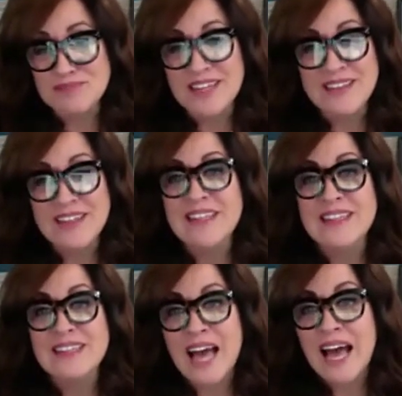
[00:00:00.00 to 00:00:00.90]
And then
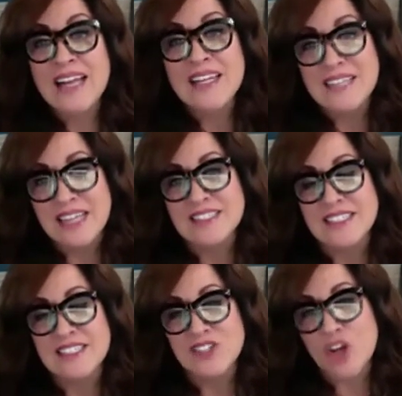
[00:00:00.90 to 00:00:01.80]
that, in
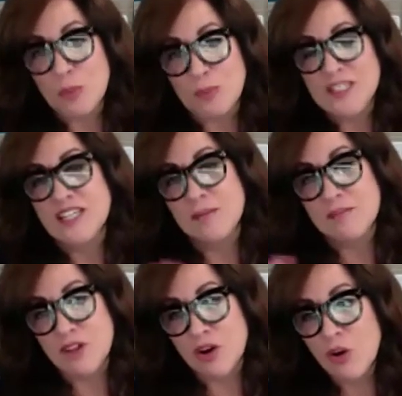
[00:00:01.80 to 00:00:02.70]
essence, opens up
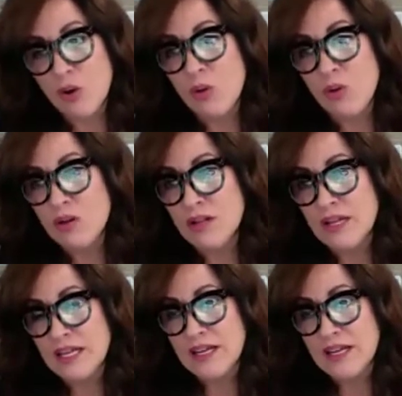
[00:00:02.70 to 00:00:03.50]
the whole